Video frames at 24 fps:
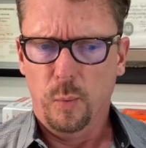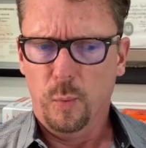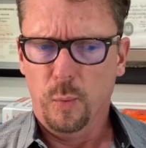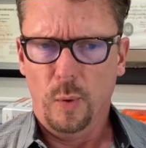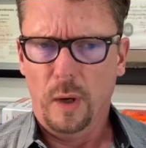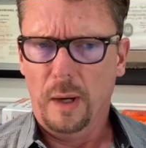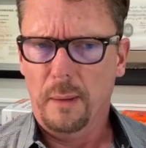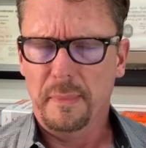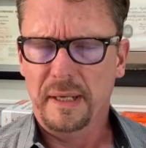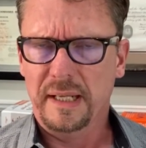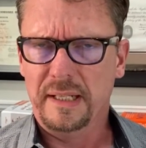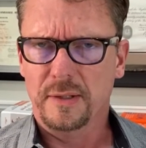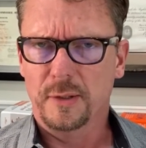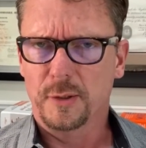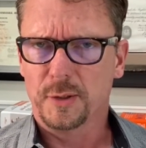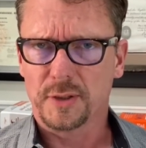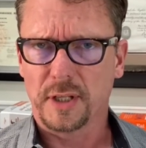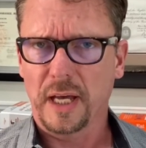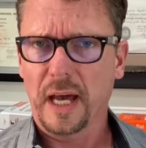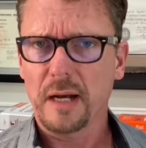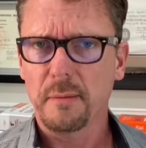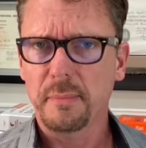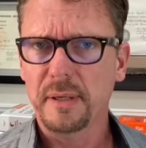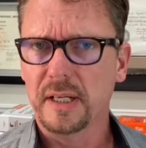I mean, there's
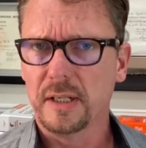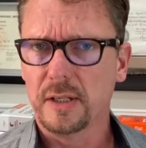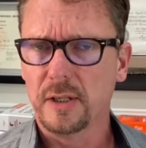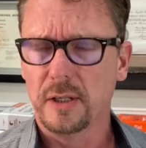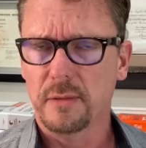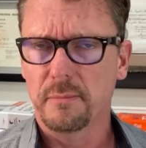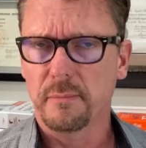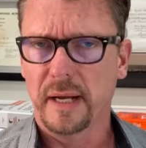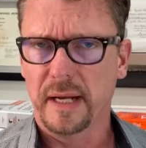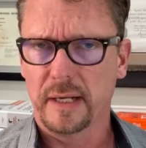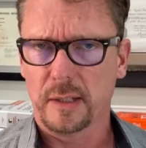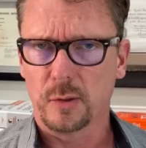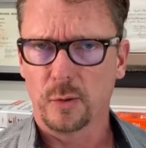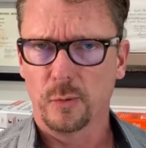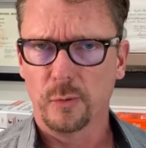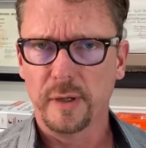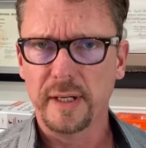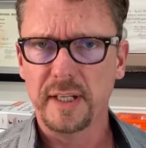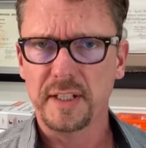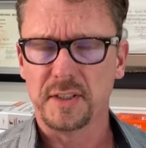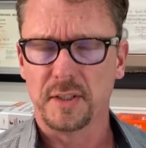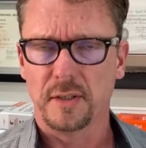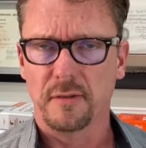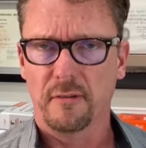got to be a good medical
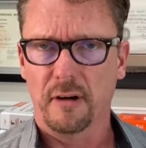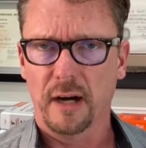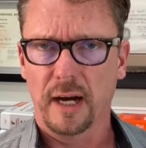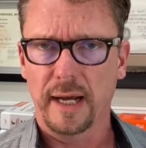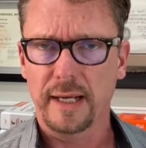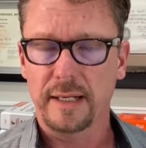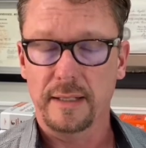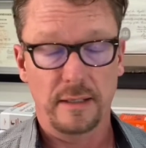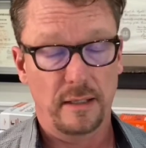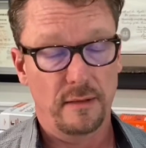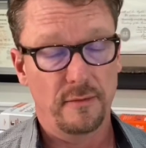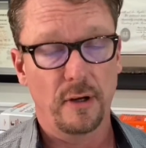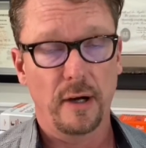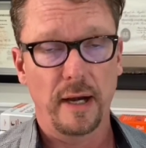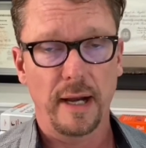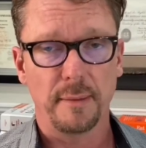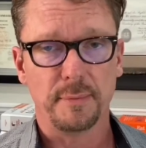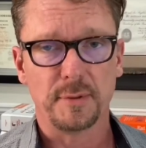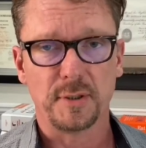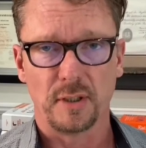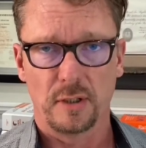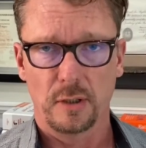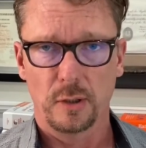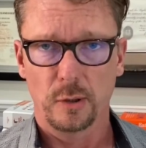reason, right? And there
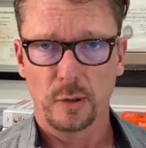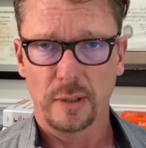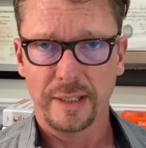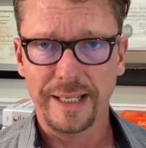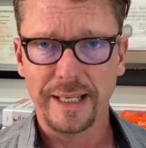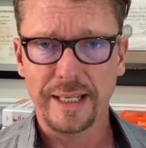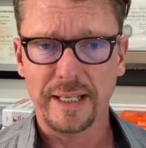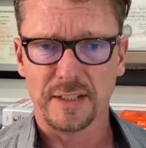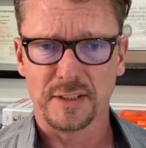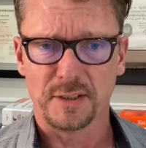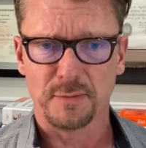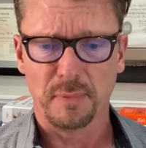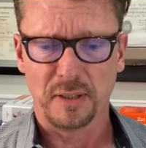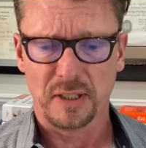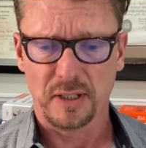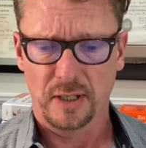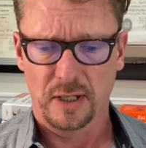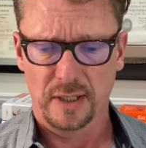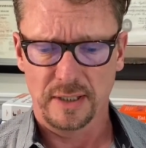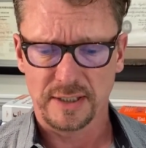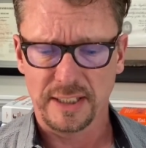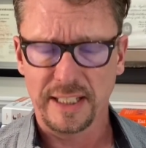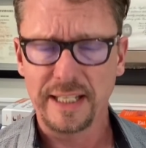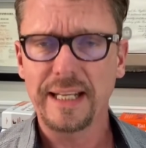absolutely is
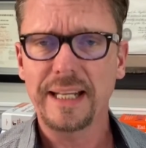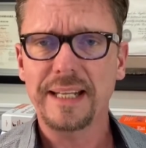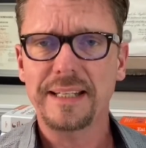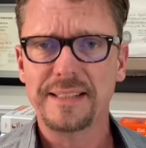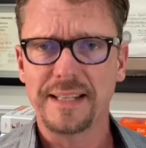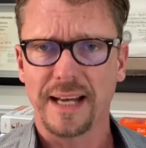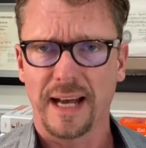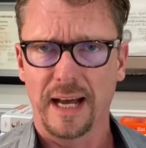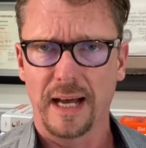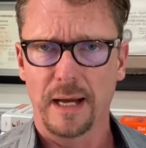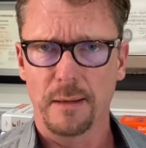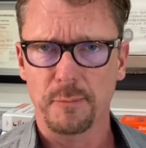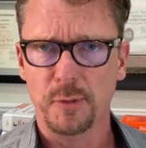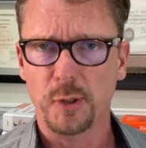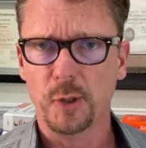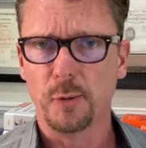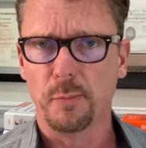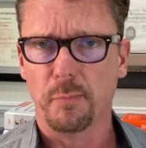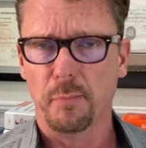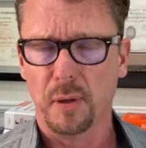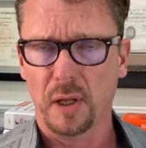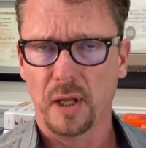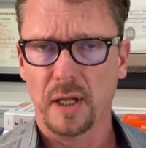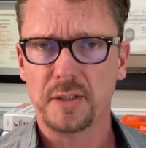because anytime your
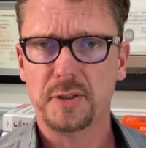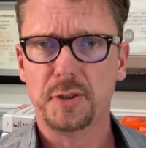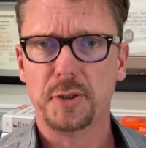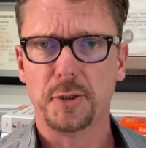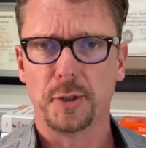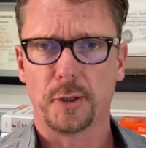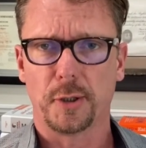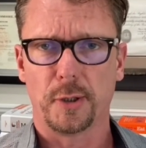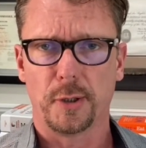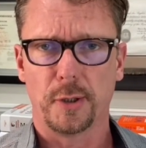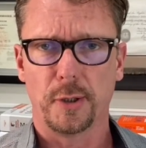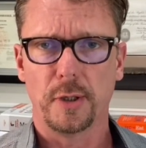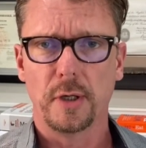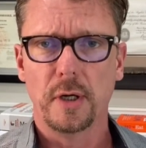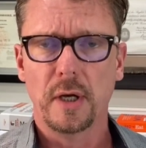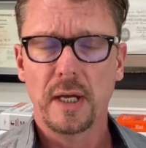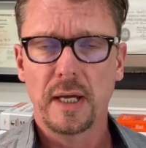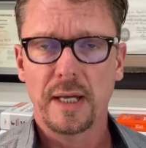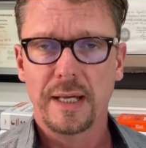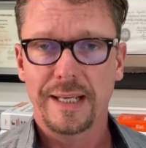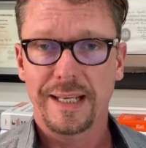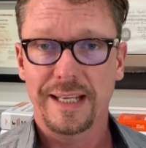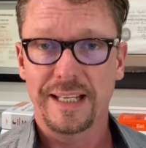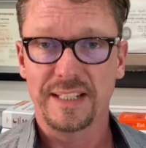blood sugar
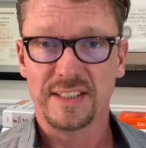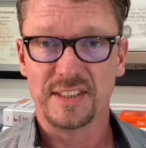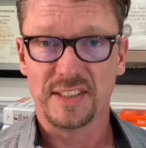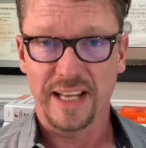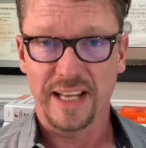is